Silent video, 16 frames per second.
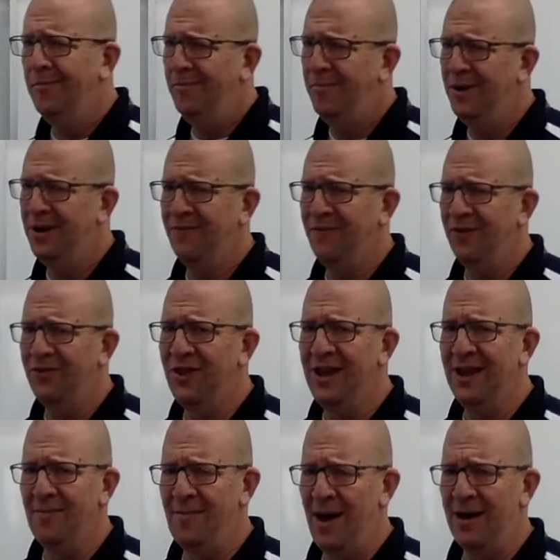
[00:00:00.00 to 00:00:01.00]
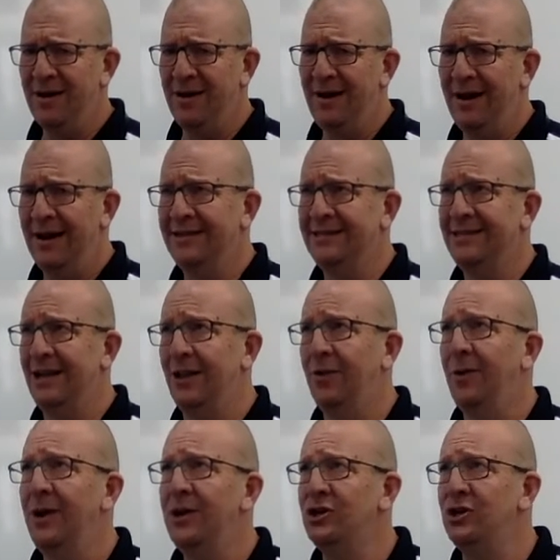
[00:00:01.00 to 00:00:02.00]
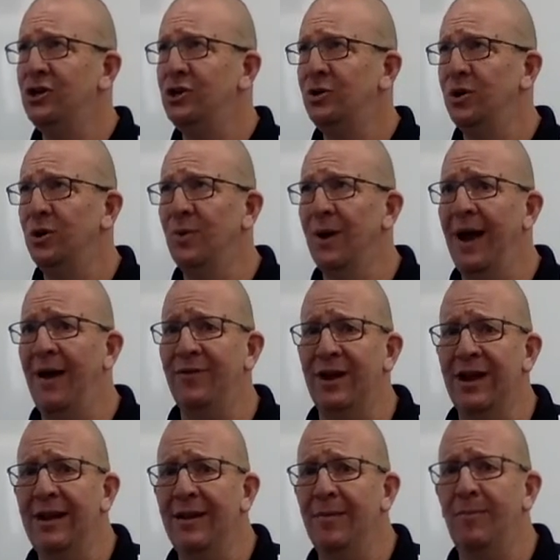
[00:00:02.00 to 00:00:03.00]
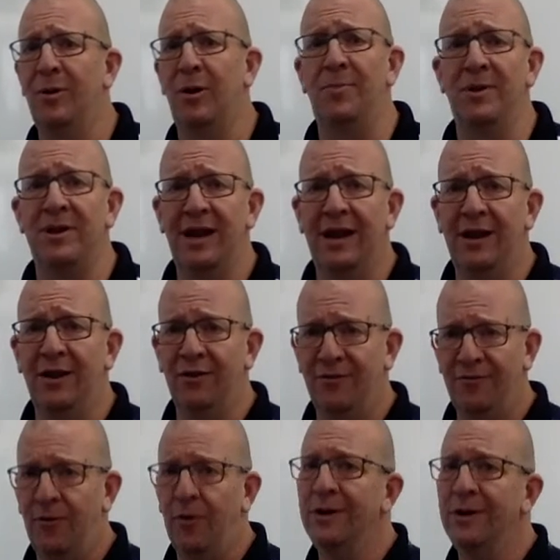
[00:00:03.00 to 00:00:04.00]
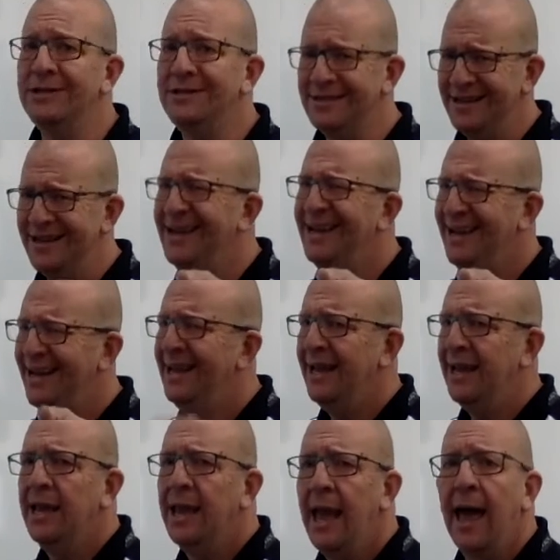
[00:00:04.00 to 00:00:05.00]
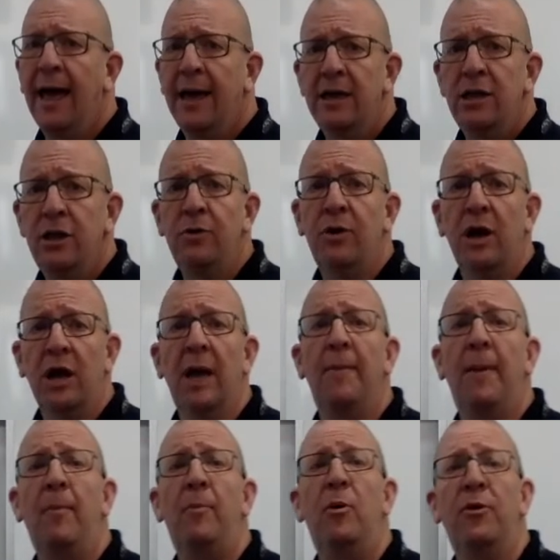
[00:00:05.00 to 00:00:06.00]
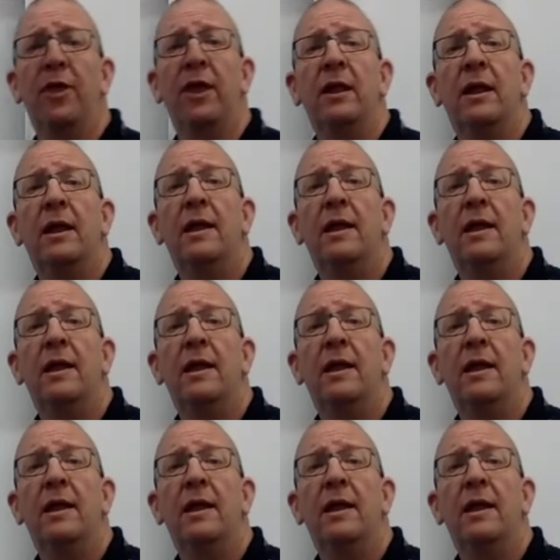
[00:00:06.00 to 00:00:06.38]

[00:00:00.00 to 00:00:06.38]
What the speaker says: But if you think about it, acceleration due to gravity, perpendicular force, yeah, you can come up with it.